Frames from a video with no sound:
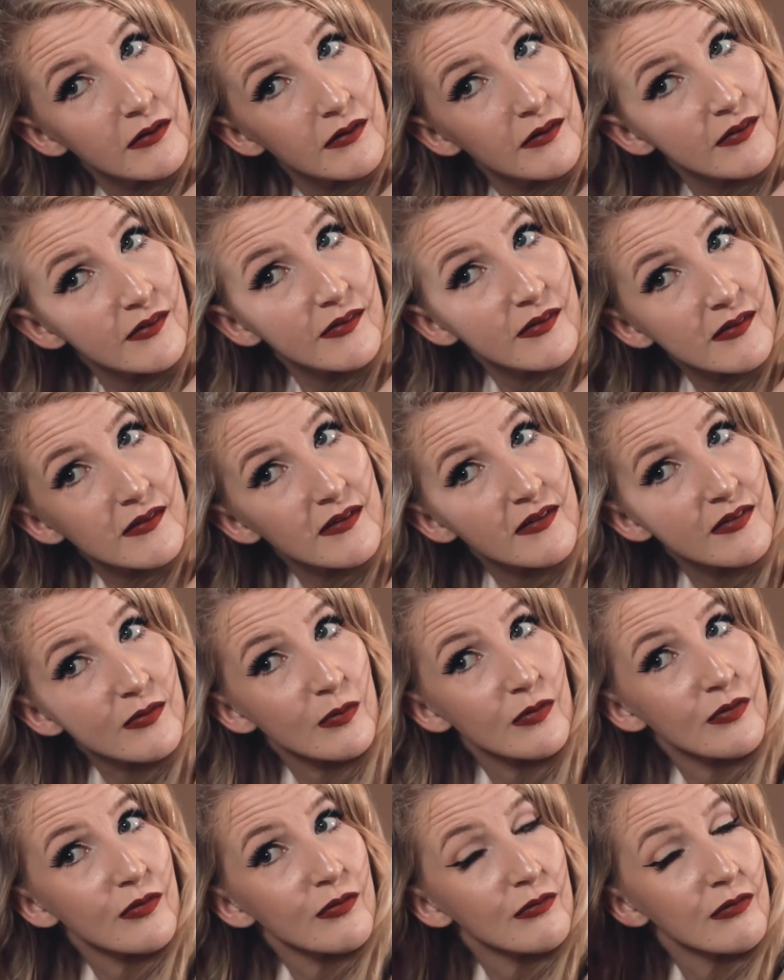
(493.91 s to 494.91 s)
So this
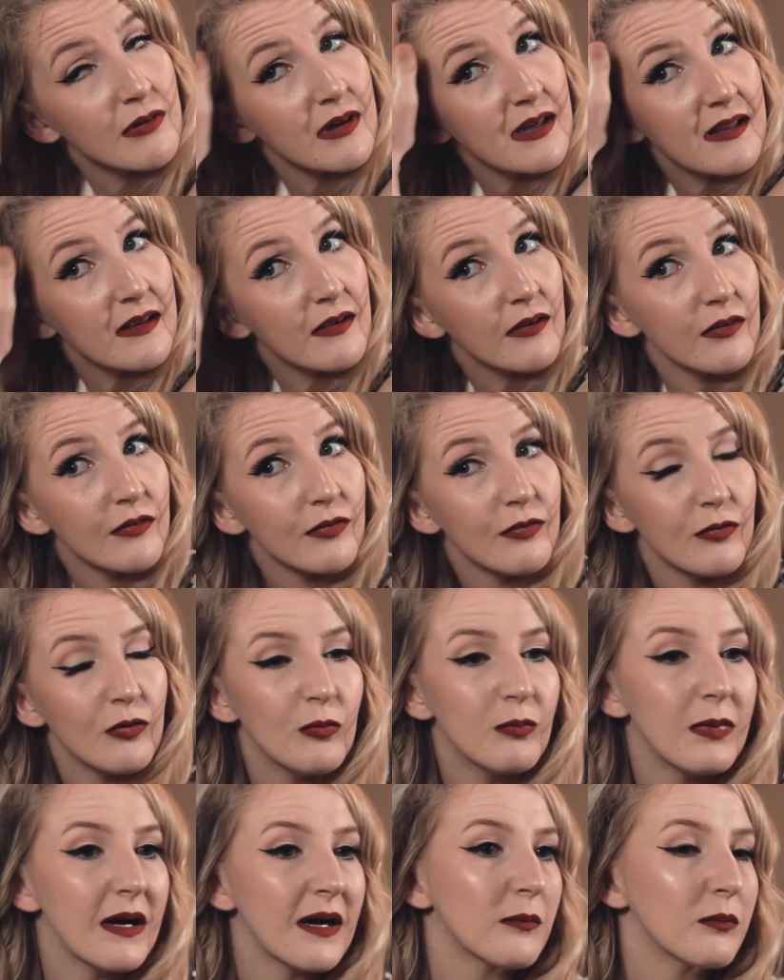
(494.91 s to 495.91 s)
one's really good for
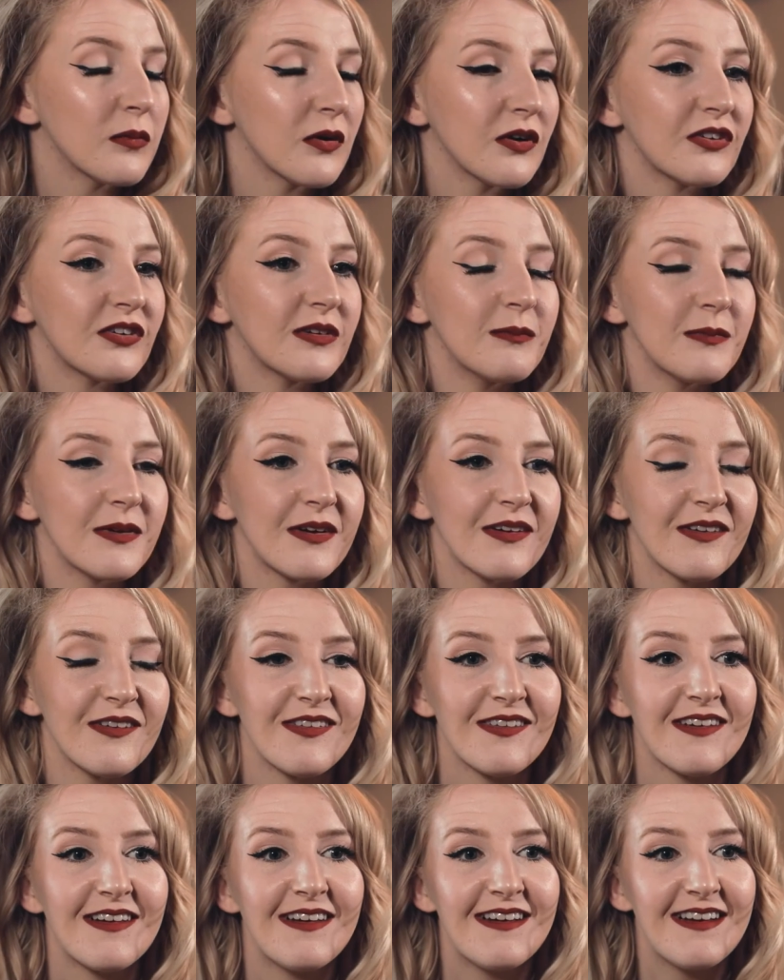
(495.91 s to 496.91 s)
back brushing
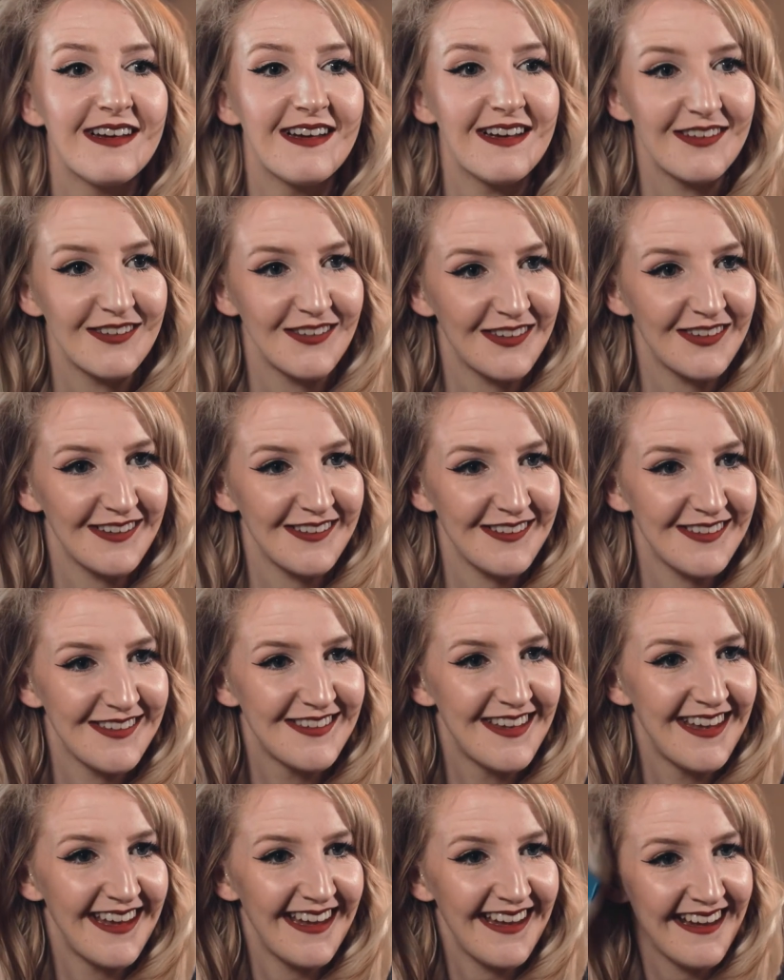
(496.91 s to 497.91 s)
because, as you can
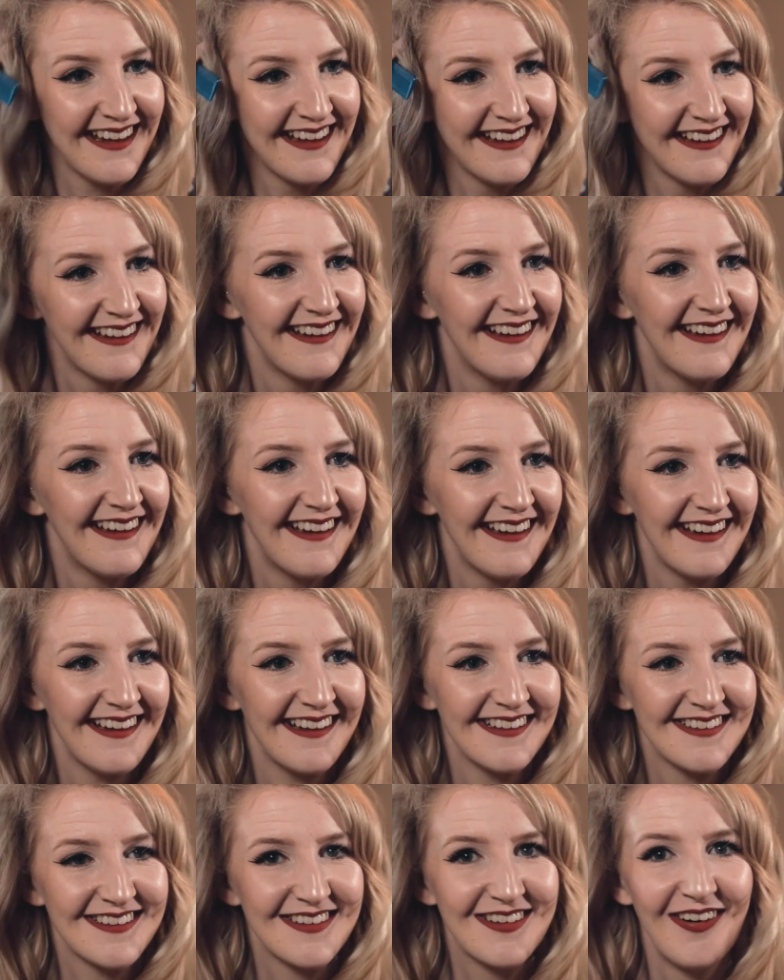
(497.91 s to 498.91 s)
see,
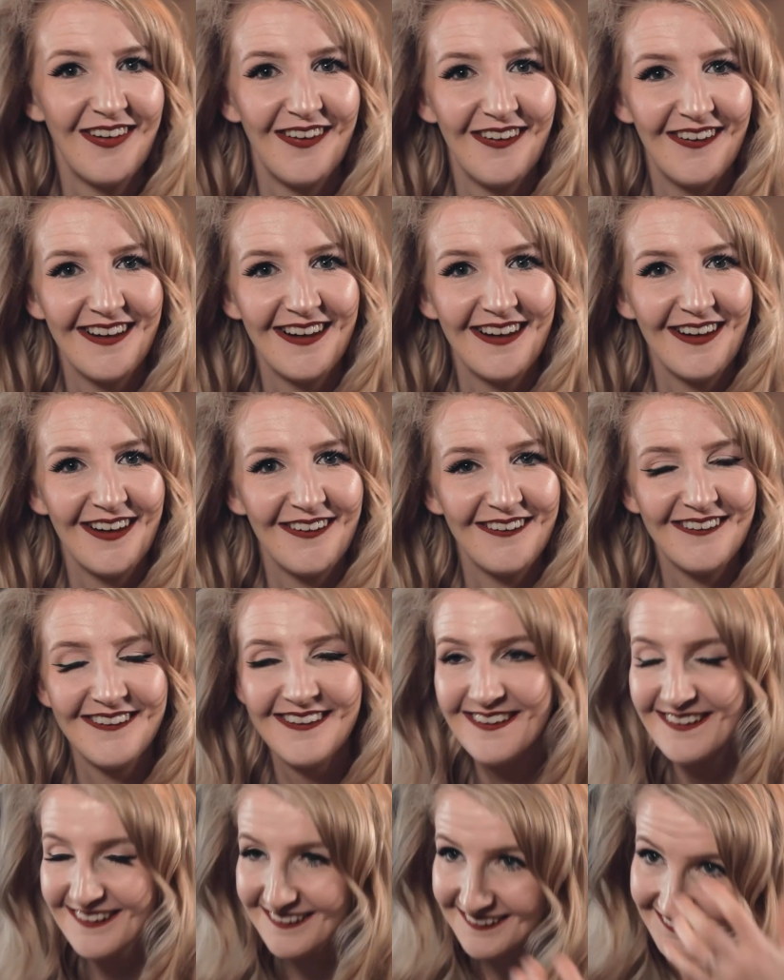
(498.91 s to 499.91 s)
it's got a lot
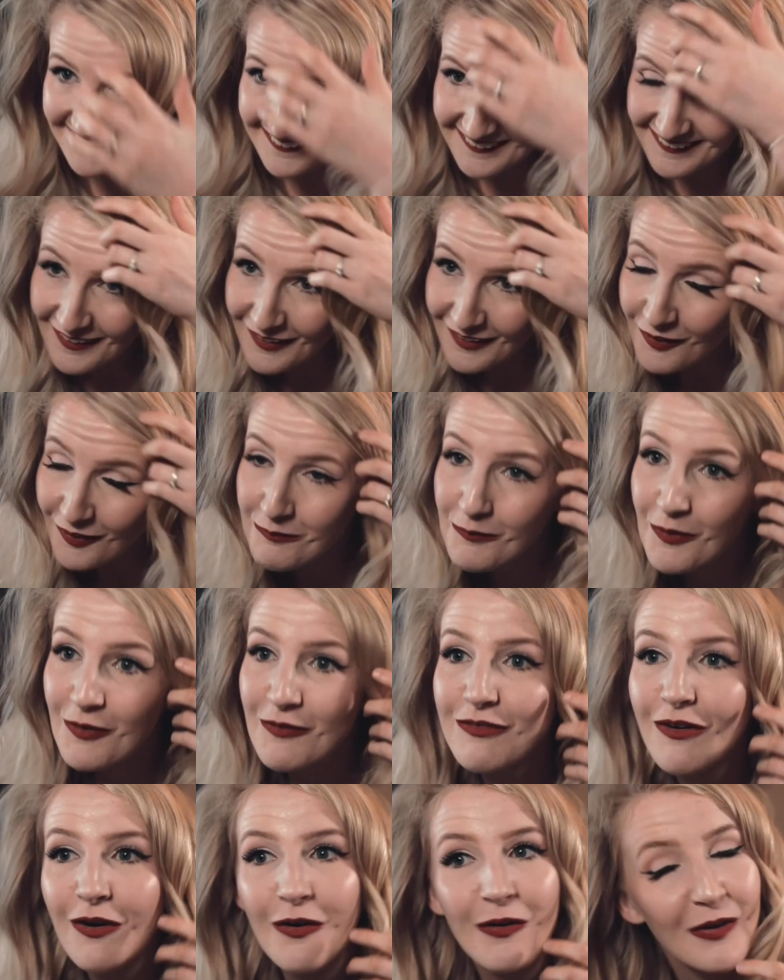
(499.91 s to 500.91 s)
more
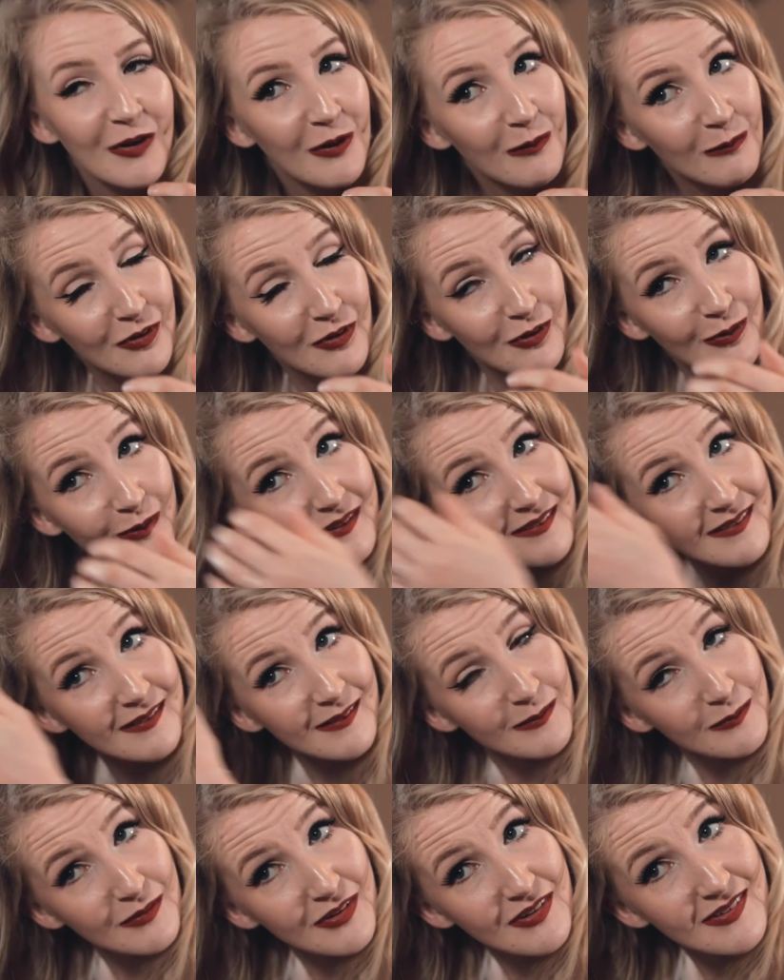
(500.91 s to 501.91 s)
volume to it. So
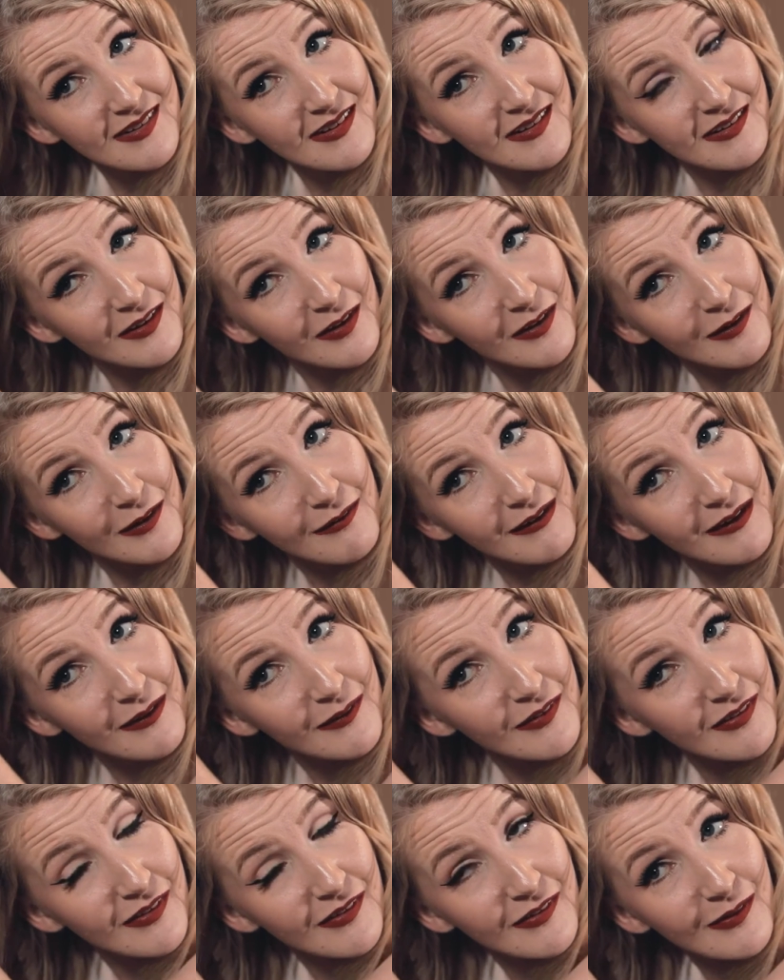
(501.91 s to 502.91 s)
I'm just going to go
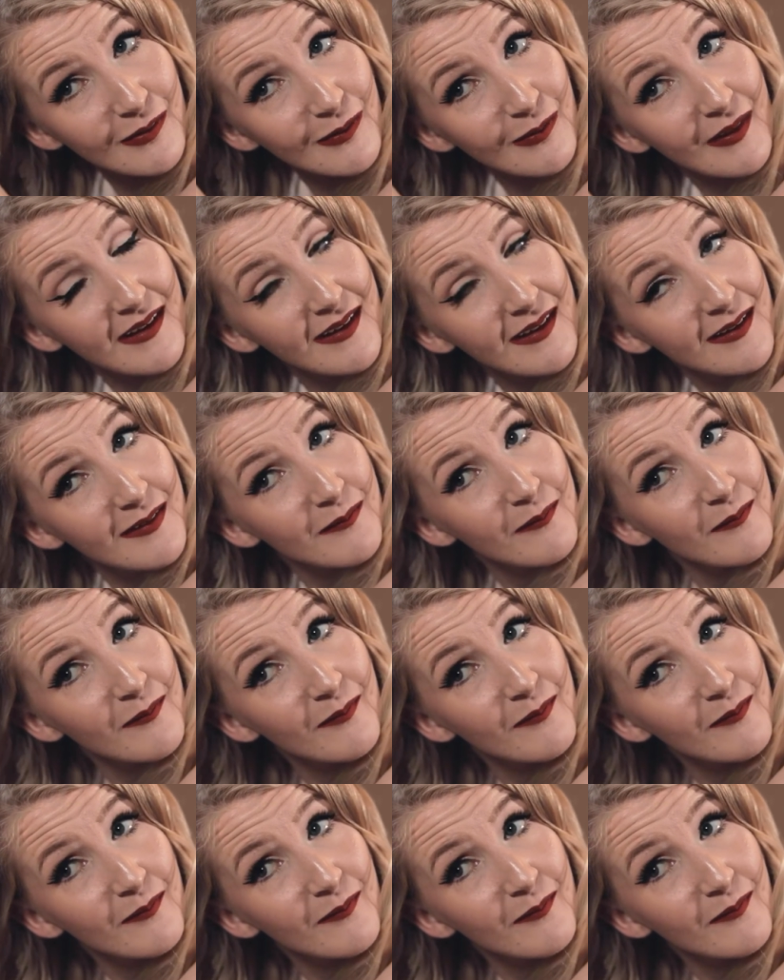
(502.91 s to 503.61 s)
around and do that.